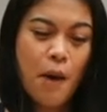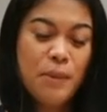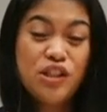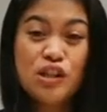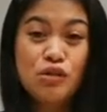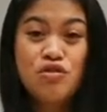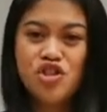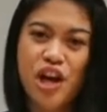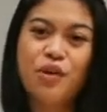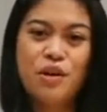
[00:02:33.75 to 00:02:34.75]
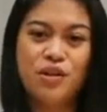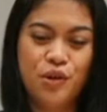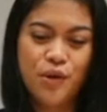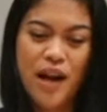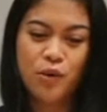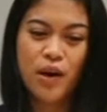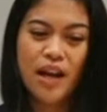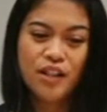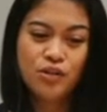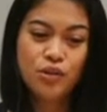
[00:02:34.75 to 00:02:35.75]
But just to share with you, right, when
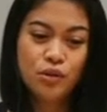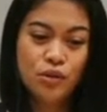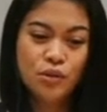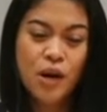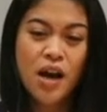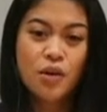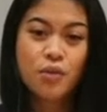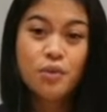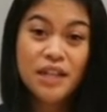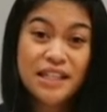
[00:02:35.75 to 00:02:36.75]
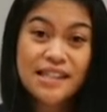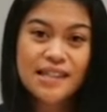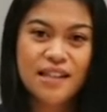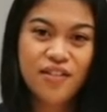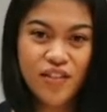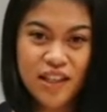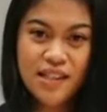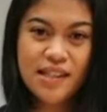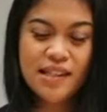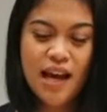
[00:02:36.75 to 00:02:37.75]
I do read
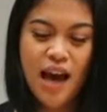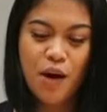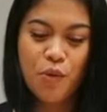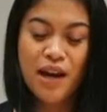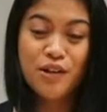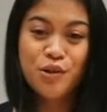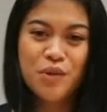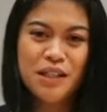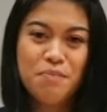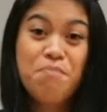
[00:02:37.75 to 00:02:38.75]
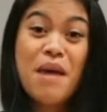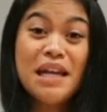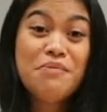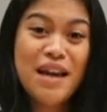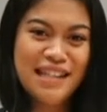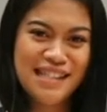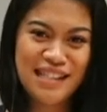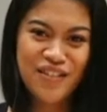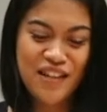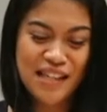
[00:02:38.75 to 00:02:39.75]
CVs, when I do read many
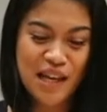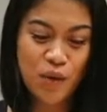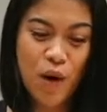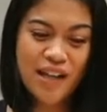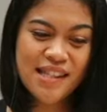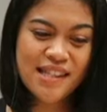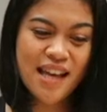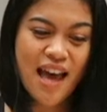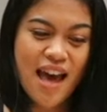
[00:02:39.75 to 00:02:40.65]
CVs at once,